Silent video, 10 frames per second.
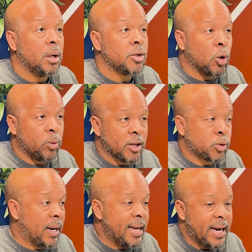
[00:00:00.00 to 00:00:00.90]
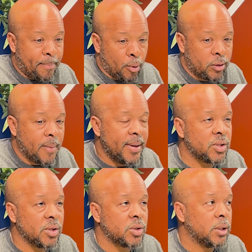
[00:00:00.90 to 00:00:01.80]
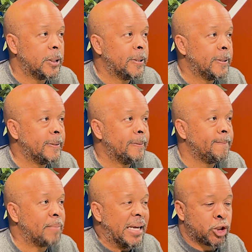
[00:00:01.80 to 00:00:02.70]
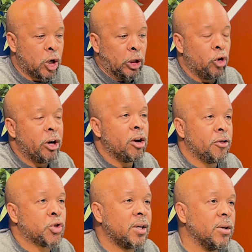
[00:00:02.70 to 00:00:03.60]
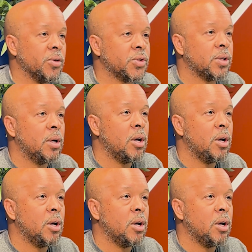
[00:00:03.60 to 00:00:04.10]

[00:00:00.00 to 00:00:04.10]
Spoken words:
So guess what I did? I broke the business. I started learning other skills.